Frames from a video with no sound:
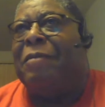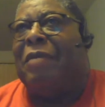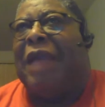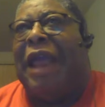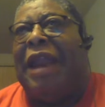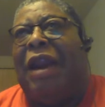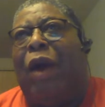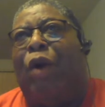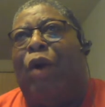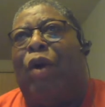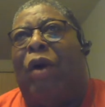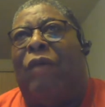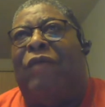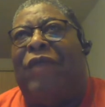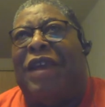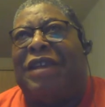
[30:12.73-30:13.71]
a local
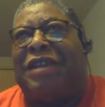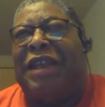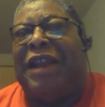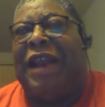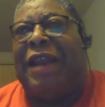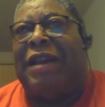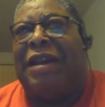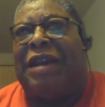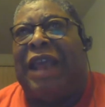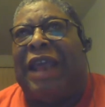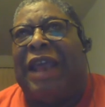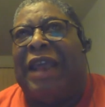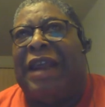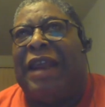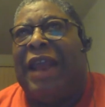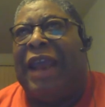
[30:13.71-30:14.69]
visit and
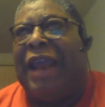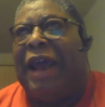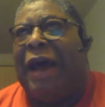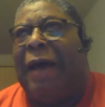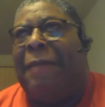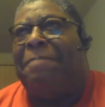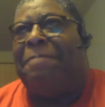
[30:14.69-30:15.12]
taking a